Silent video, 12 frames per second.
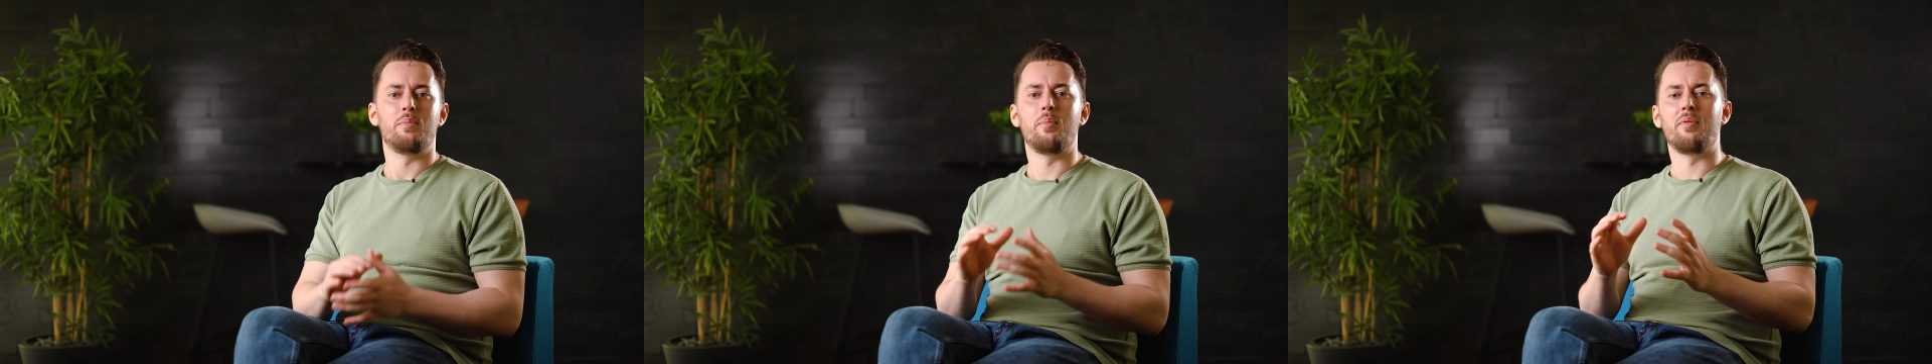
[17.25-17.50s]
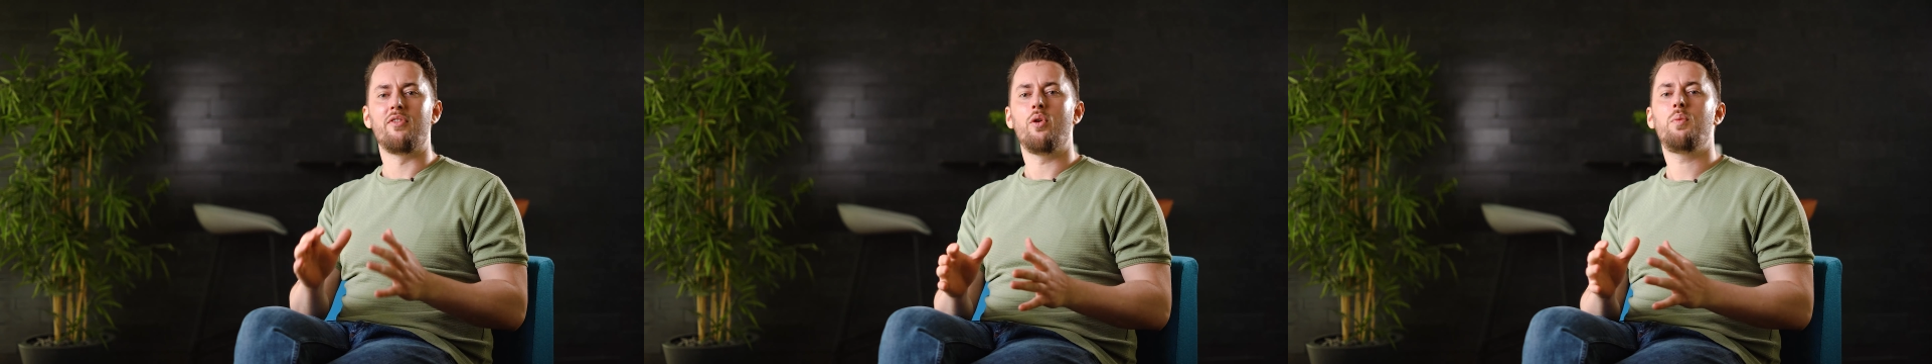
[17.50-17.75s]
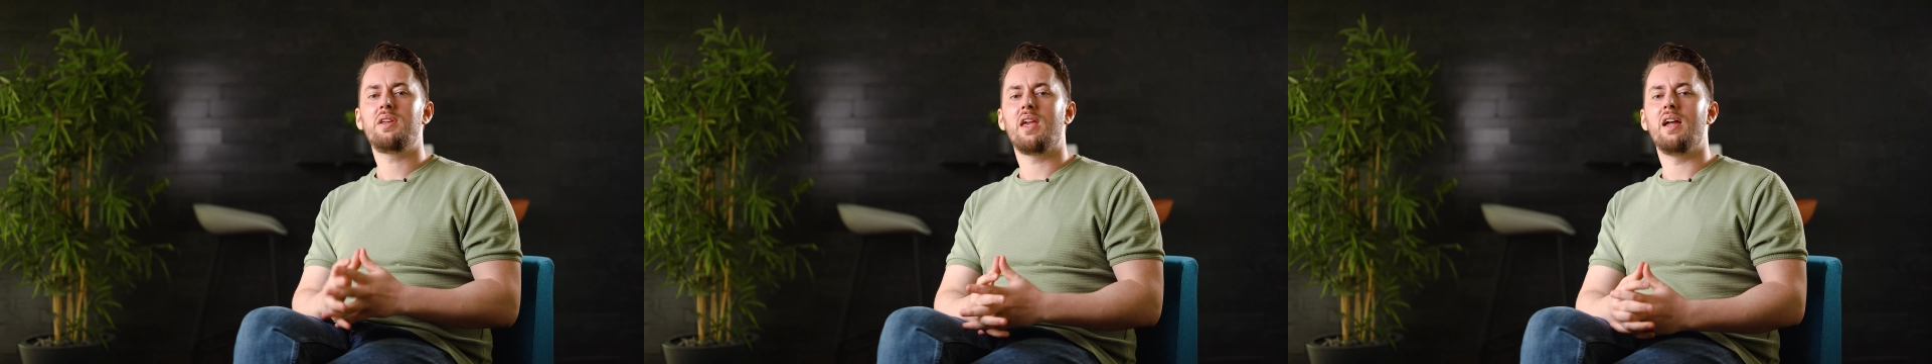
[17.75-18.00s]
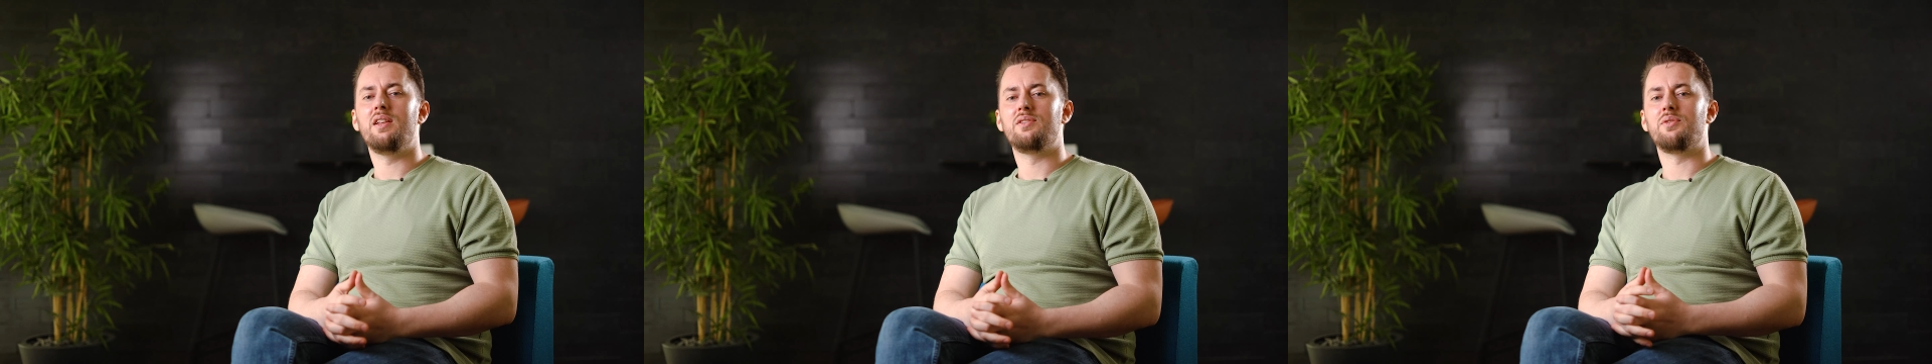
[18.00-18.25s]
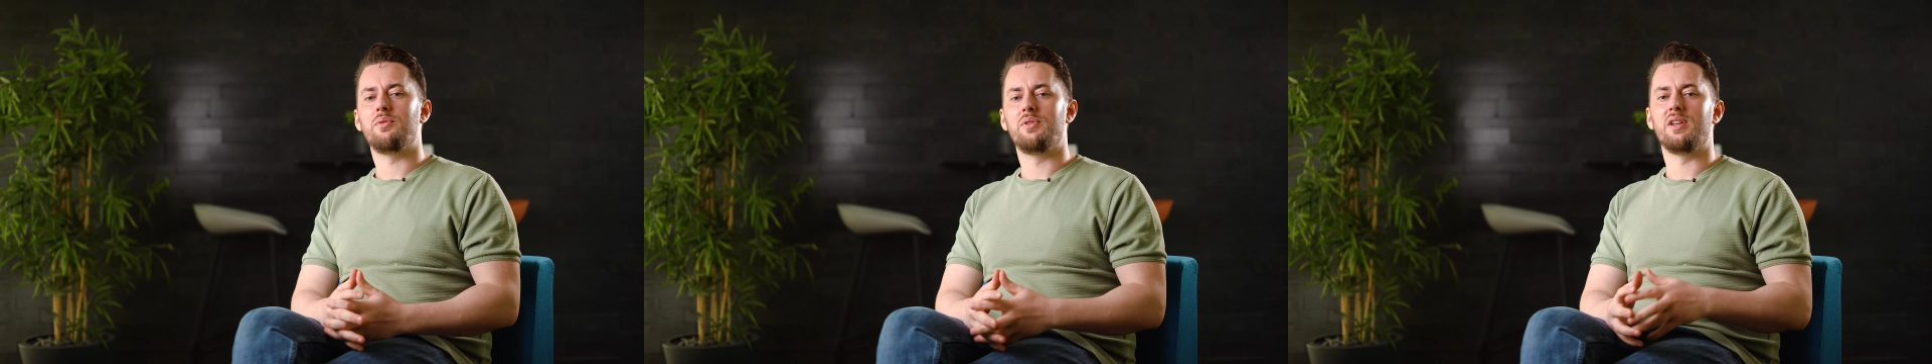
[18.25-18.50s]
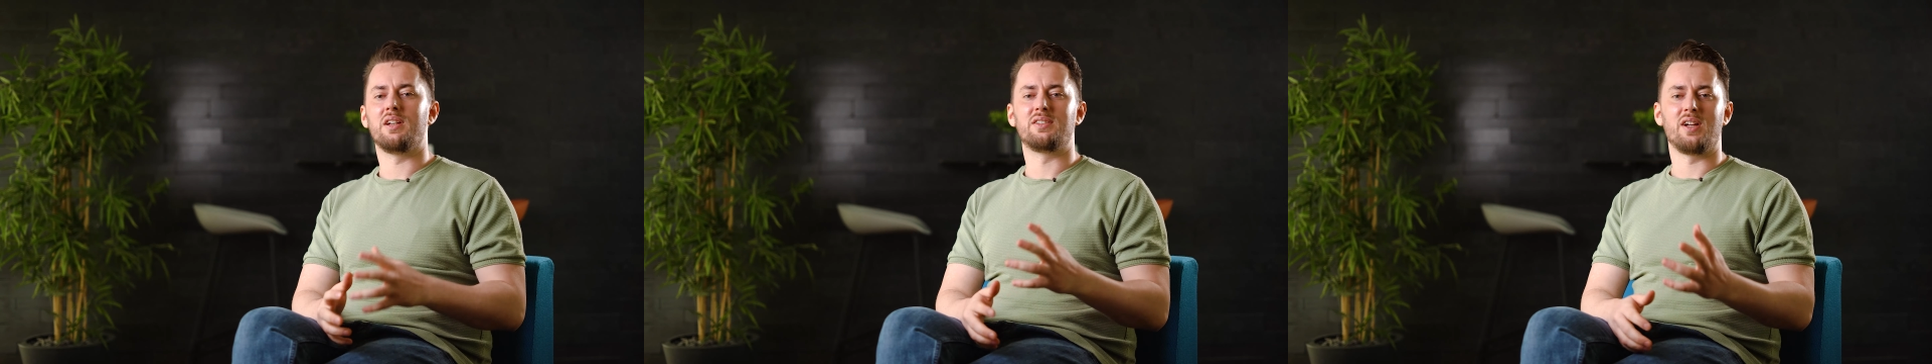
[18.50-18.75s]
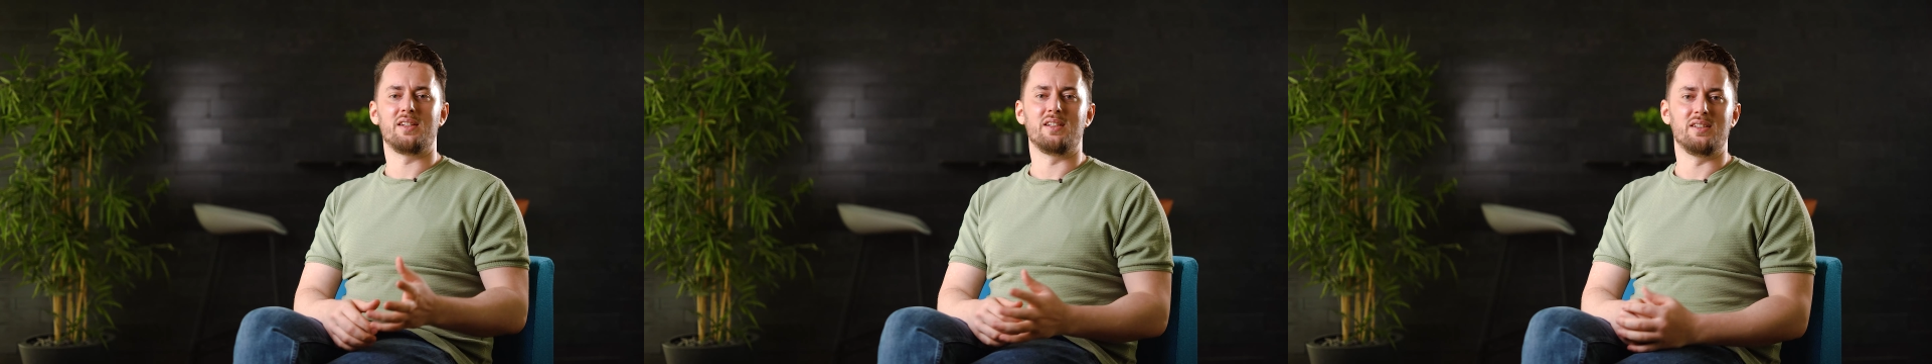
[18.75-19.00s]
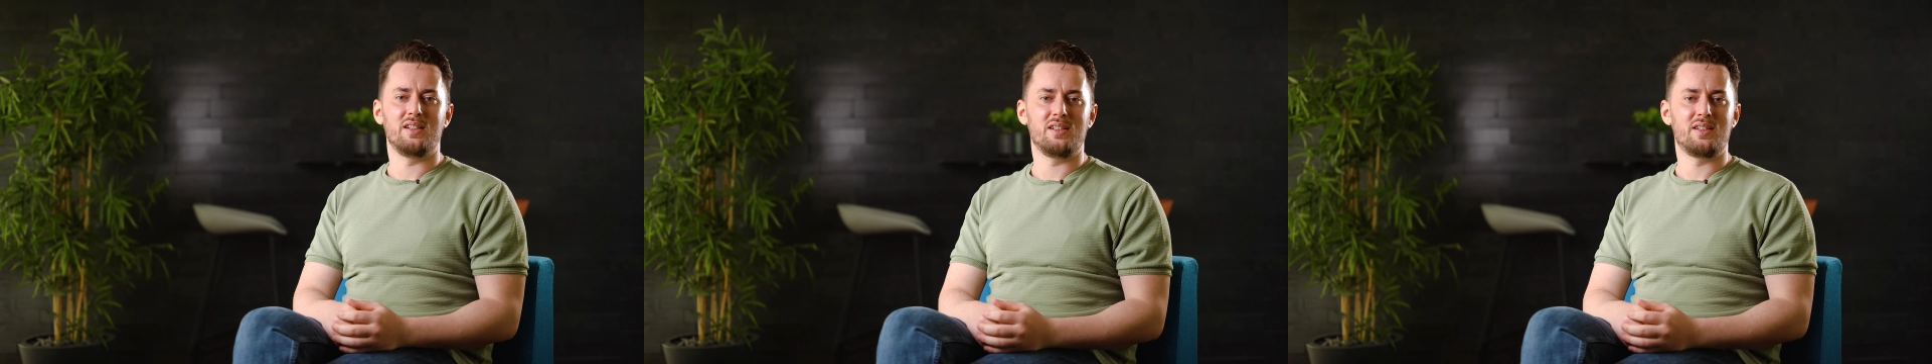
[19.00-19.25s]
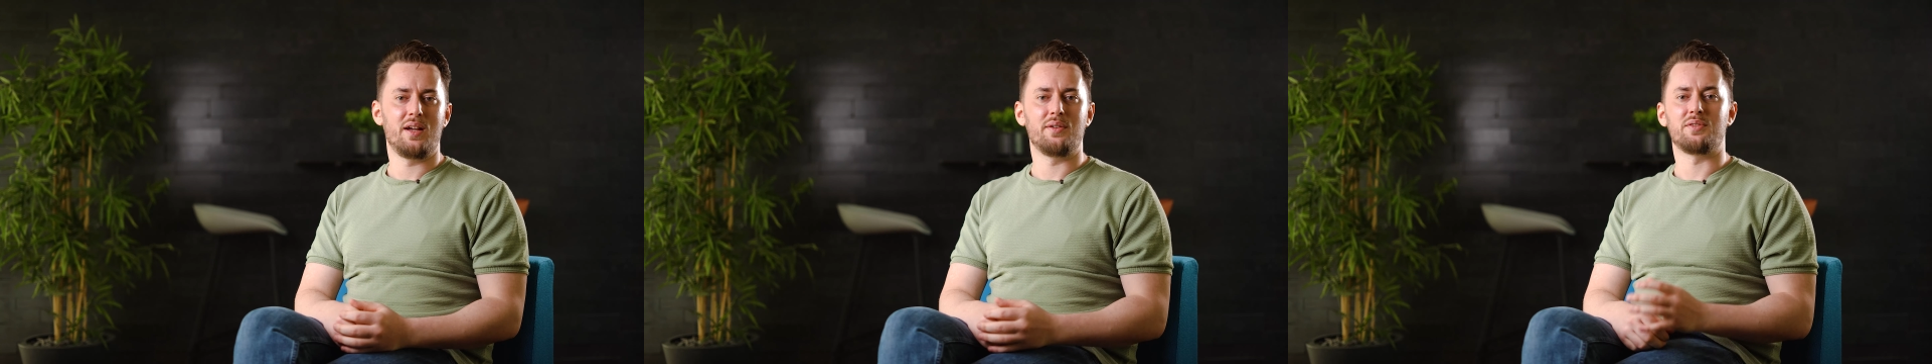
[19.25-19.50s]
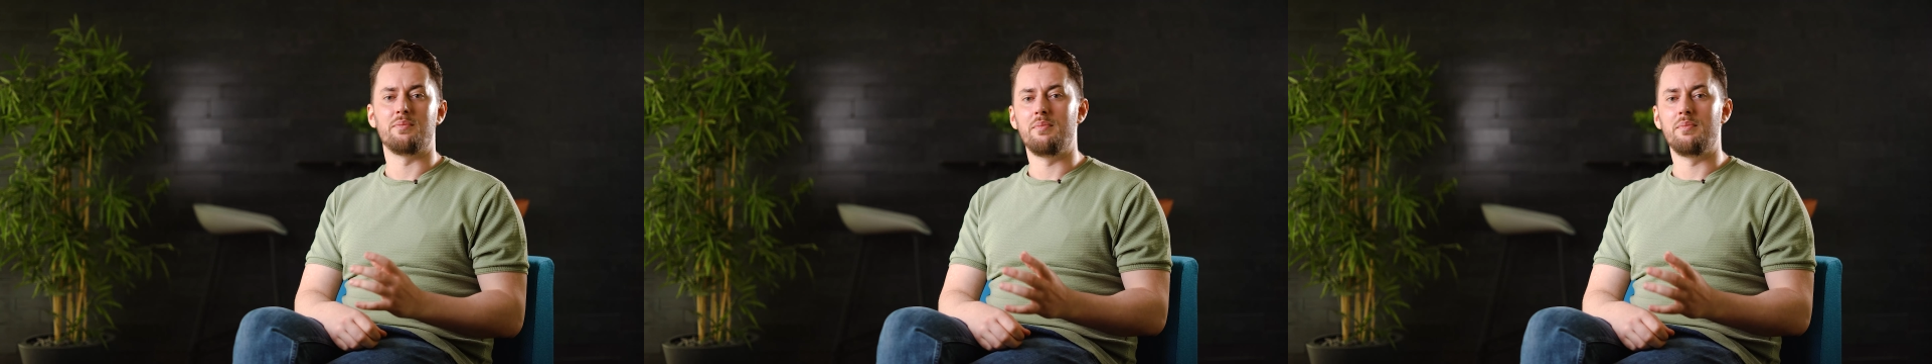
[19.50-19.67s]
But before we get into all the exciting details,